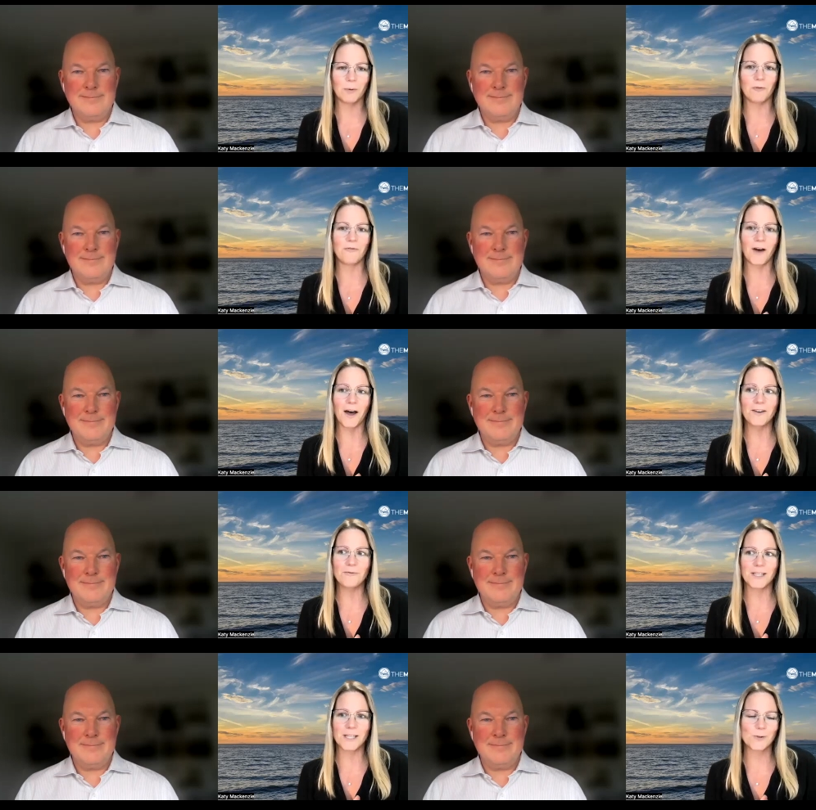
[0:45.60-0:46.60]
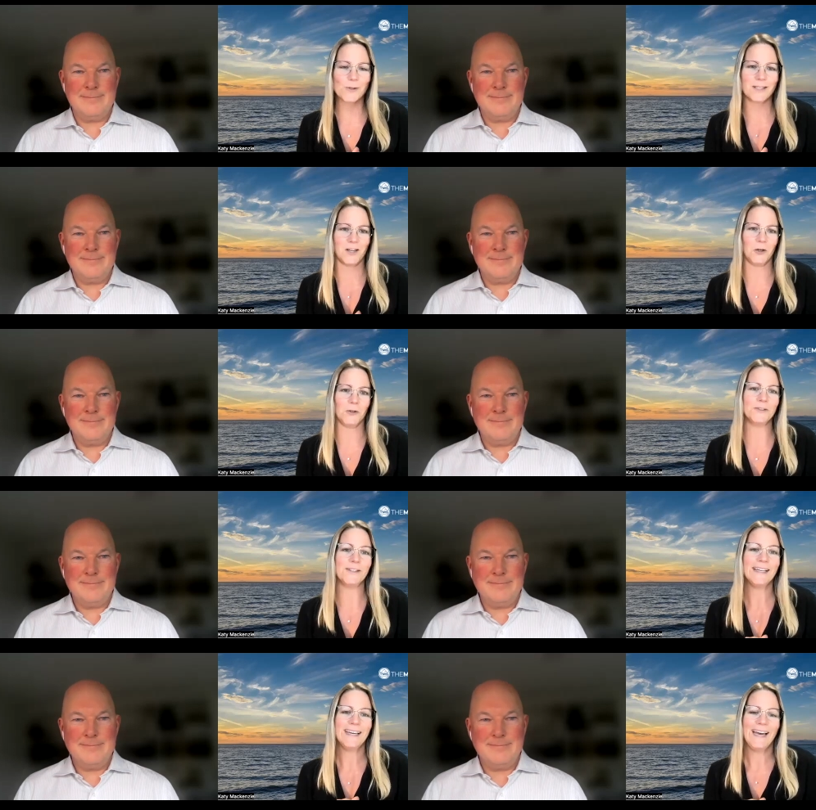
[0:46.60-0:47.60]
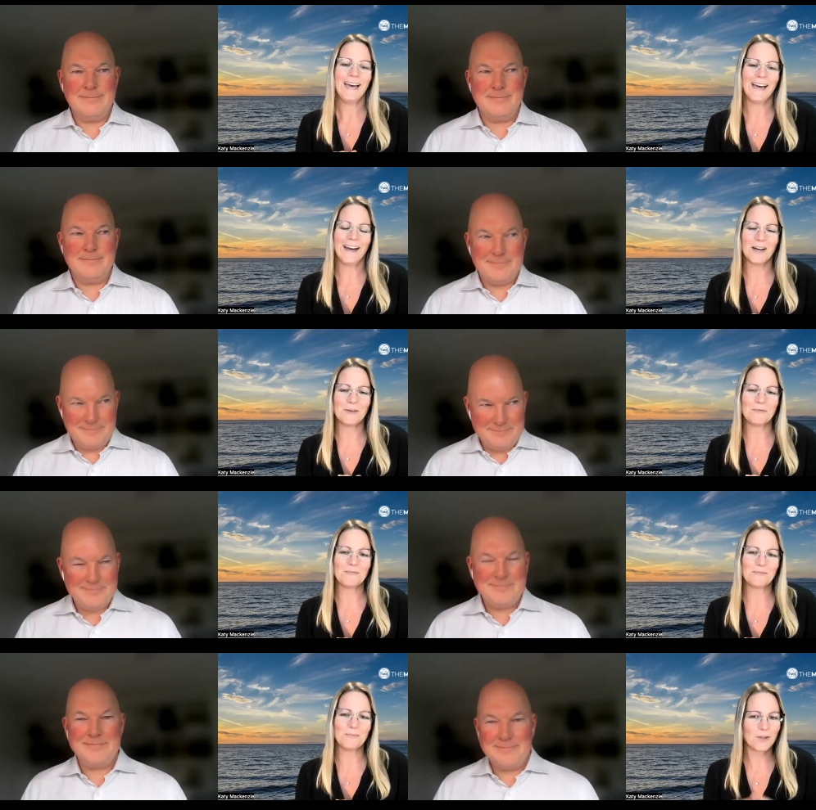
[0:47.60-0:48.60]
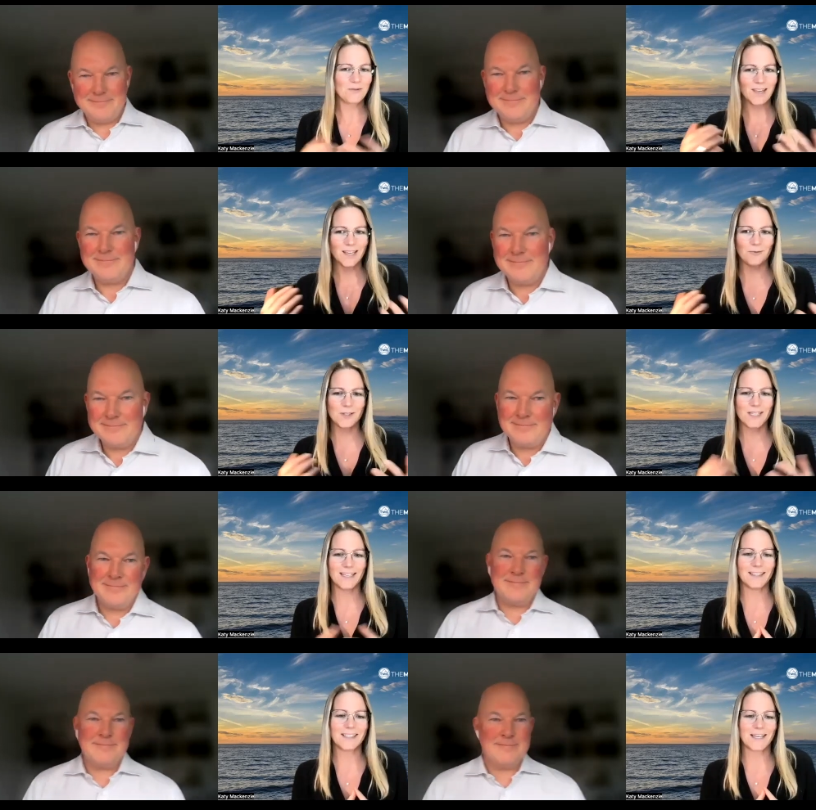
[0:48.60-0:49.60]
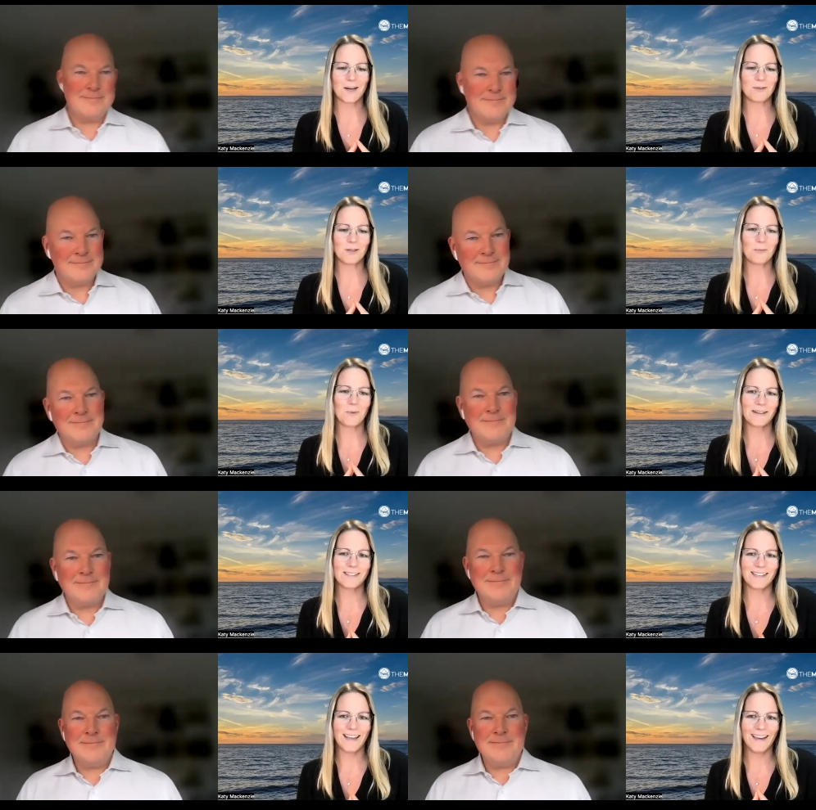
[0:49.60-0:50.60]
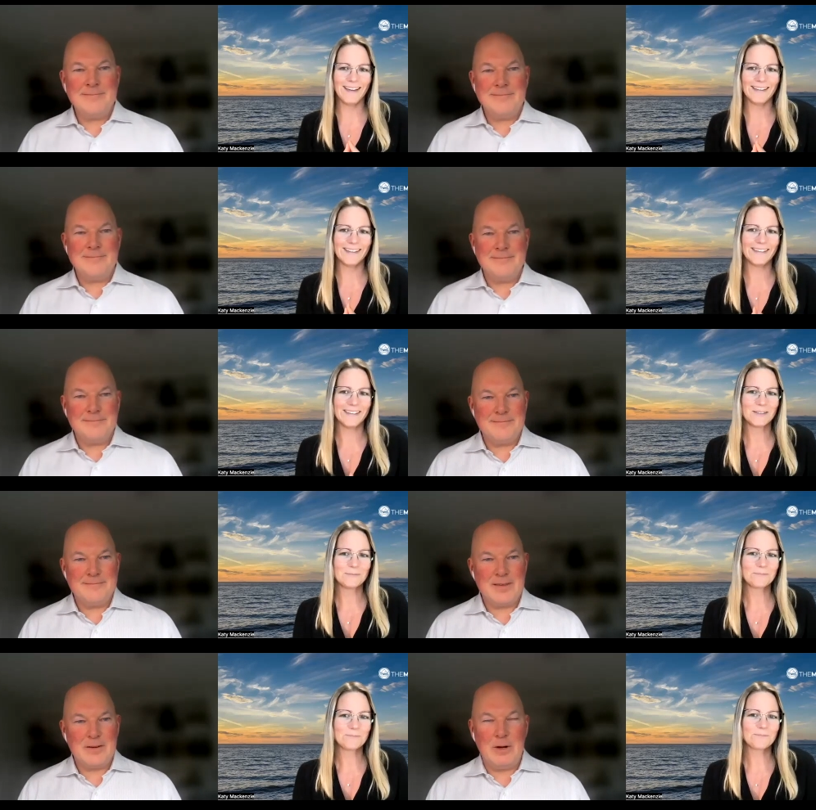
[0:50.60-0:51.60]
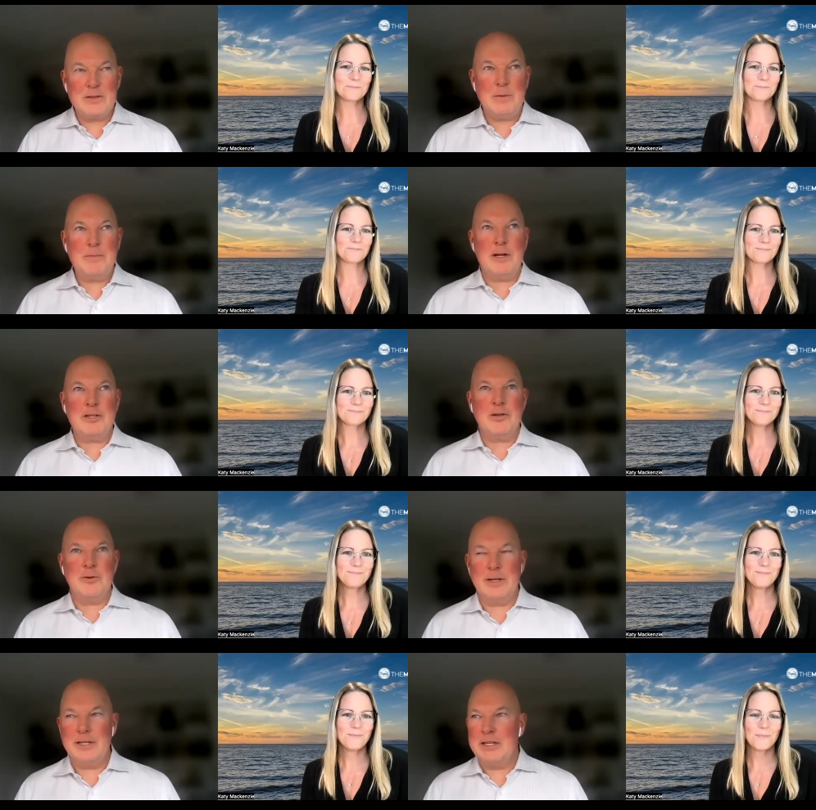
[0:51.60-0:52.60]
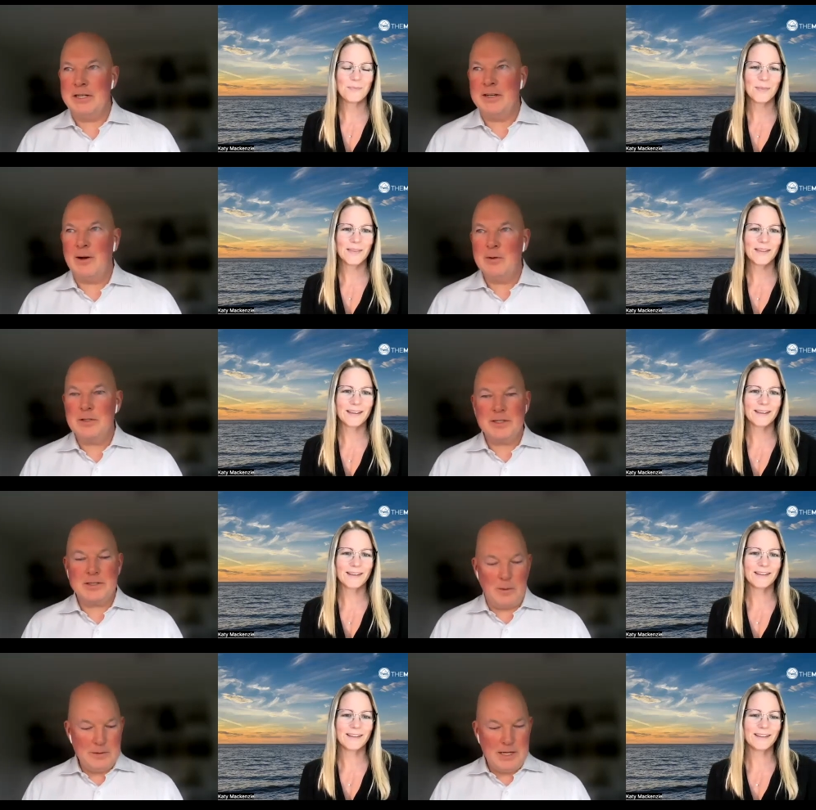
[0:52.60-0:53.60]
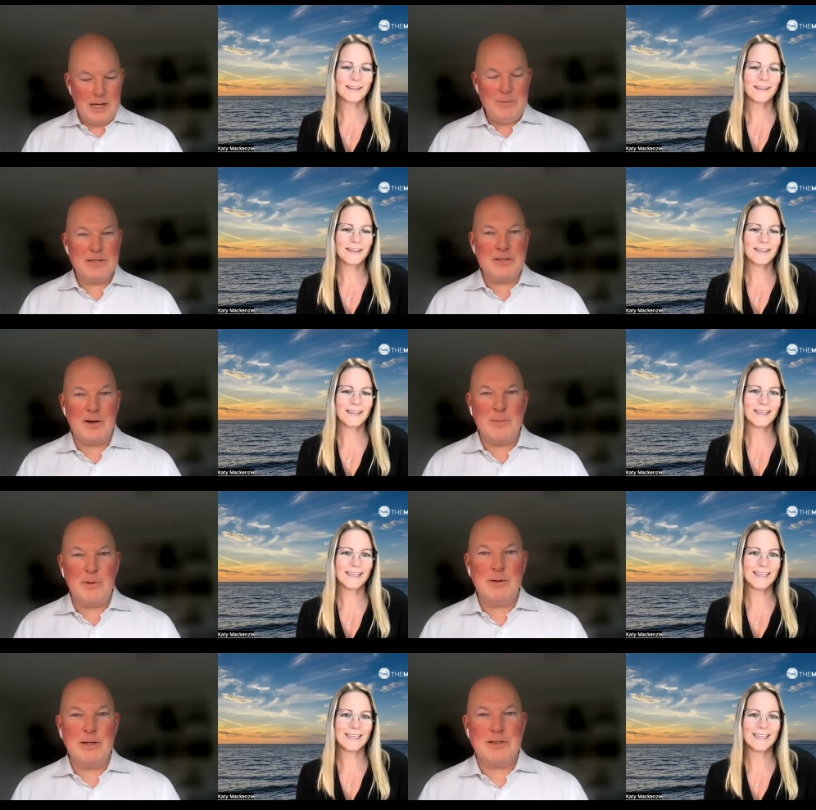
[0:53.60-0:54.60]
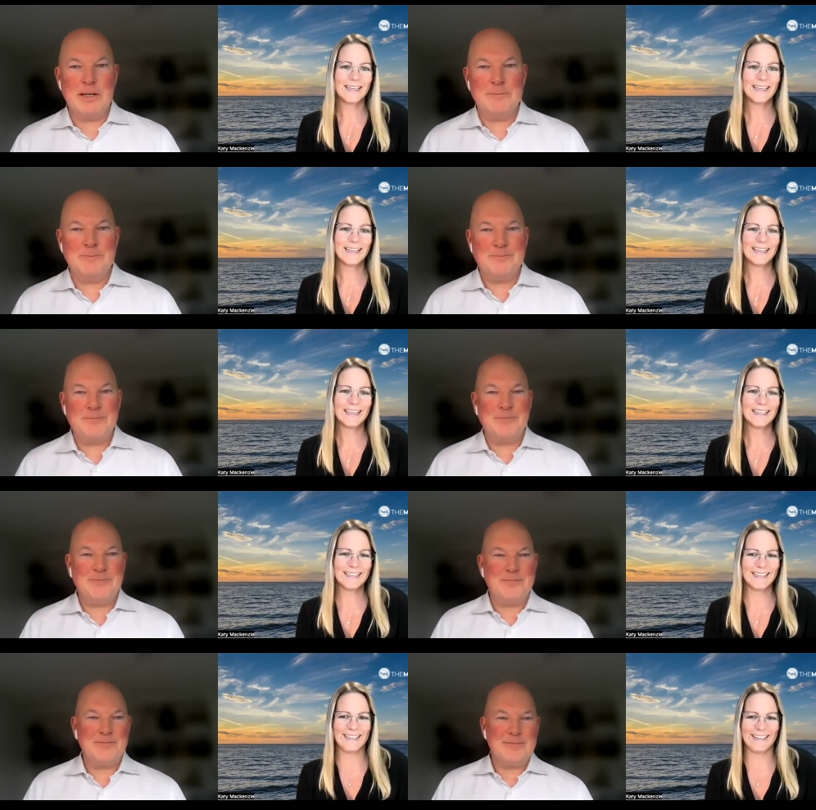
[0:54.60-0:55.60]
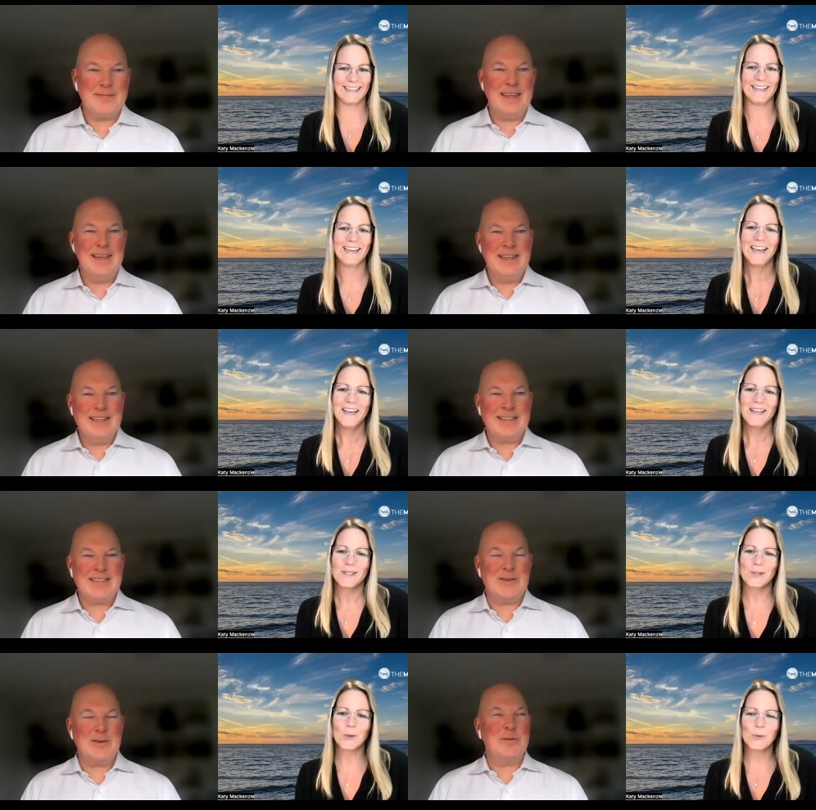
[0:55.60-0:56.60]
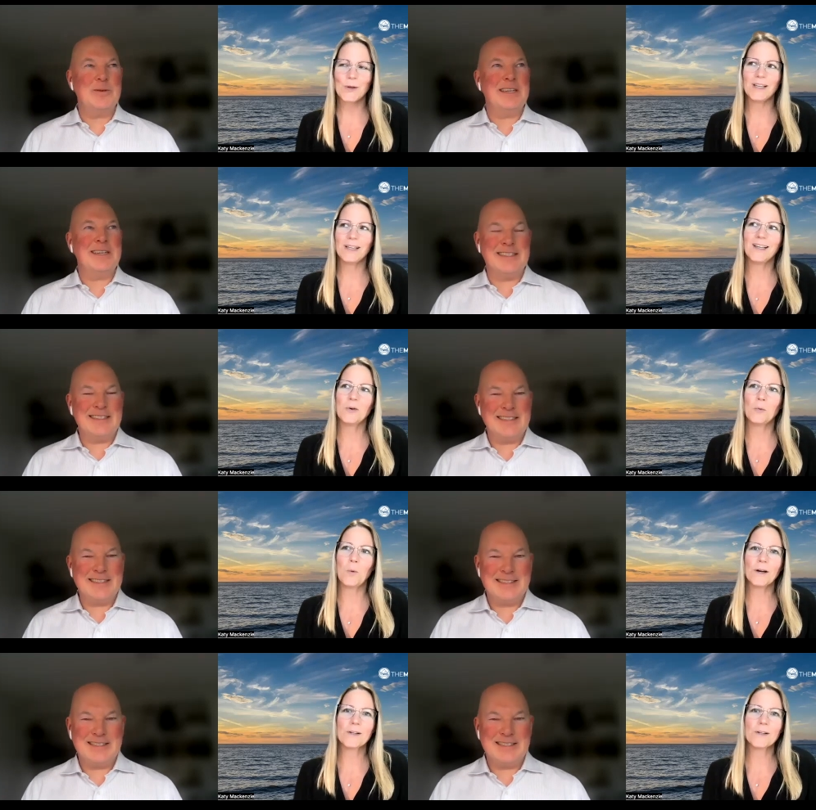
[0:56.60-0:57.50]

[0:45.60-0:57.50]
Speaker 1: about 5 years ago, but thank you for taking the time to come back today.
Speaker 2: Well, it's my pleasure, and always happy to talk about real estate. Yeah.
Speaker 1: So what